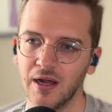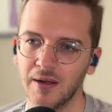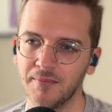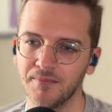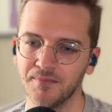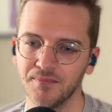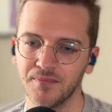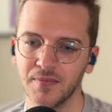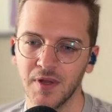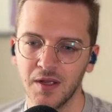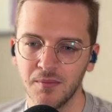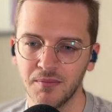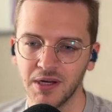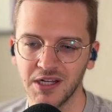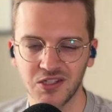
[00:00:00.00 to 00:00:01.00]

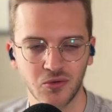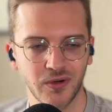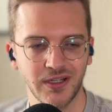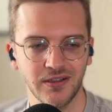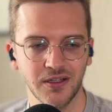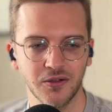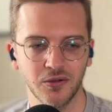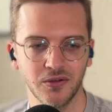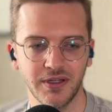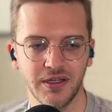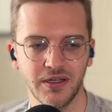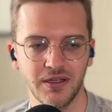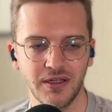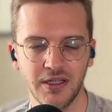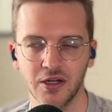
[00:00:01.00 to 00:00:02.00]
But it's quite
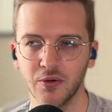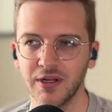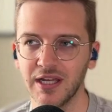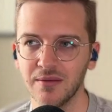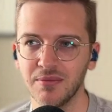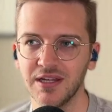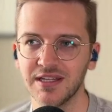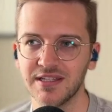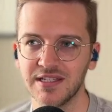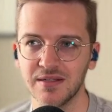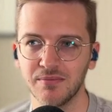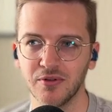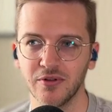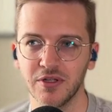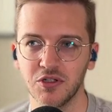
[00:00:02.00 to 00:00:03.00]
literally, you know, it can be as
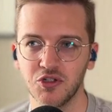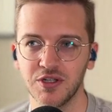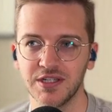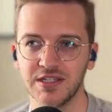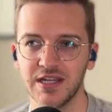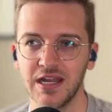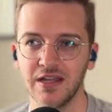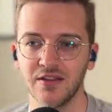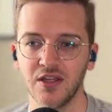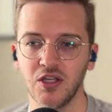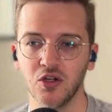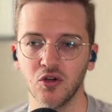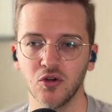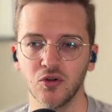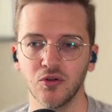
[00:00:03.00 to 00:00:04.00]
simple as just saying
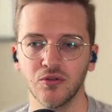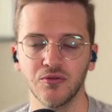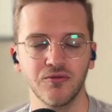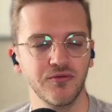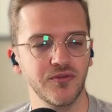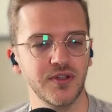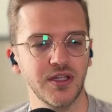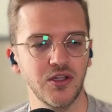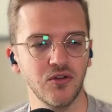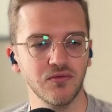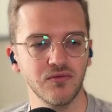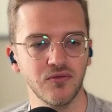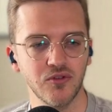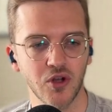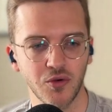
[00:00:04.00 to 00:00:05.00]
that
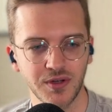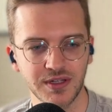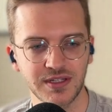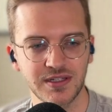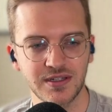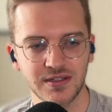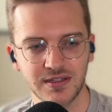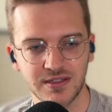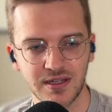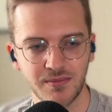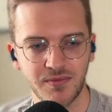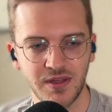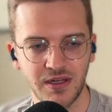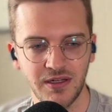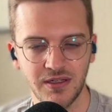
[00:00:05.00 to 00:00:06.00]
you've noticed
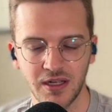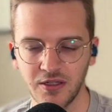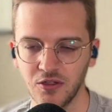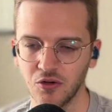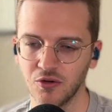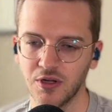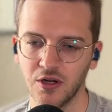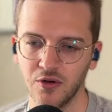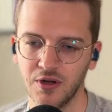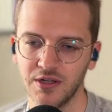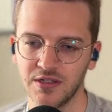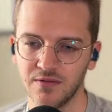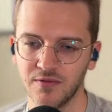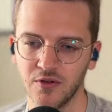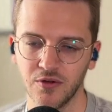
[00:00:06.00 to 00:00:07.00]
something and you're
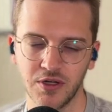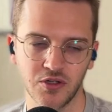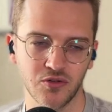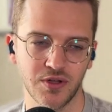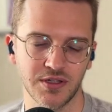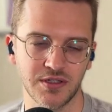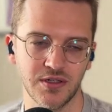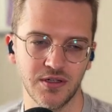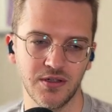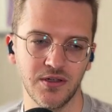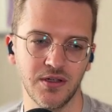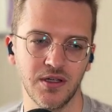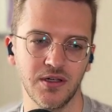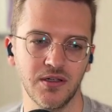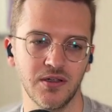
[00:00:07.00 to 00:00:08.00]
curious if they're
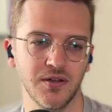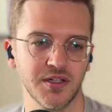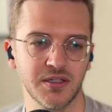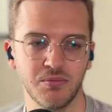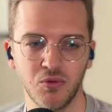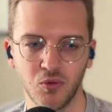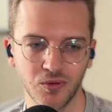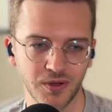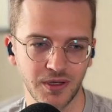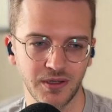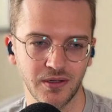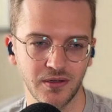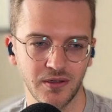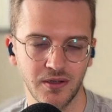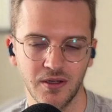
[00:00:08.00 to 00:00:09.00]
interested in
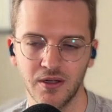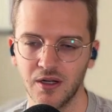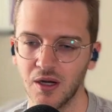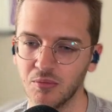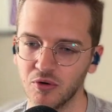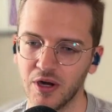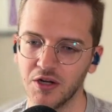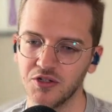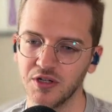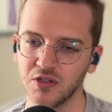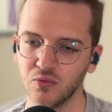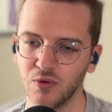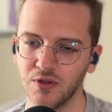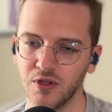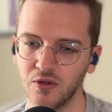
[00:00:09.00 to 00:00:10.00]
exploring a
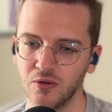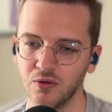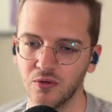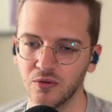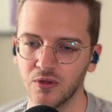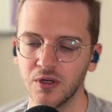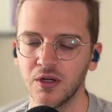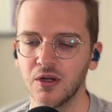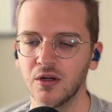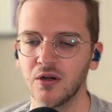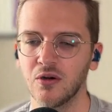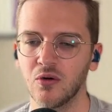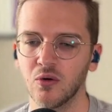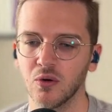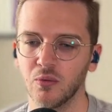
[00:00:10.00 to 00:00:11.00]
project with you
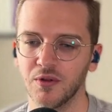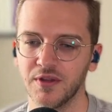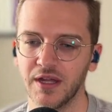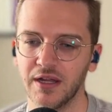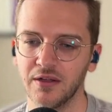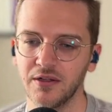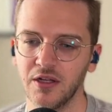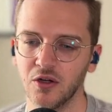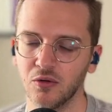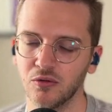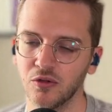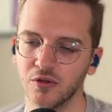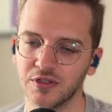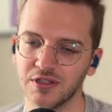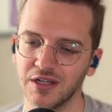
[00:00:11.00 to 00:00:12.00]
or what that, you
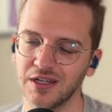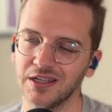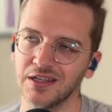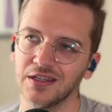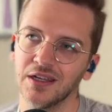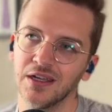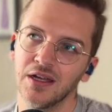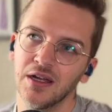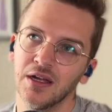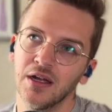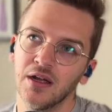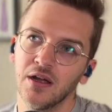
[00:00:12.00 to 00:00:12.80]
know, looks like. And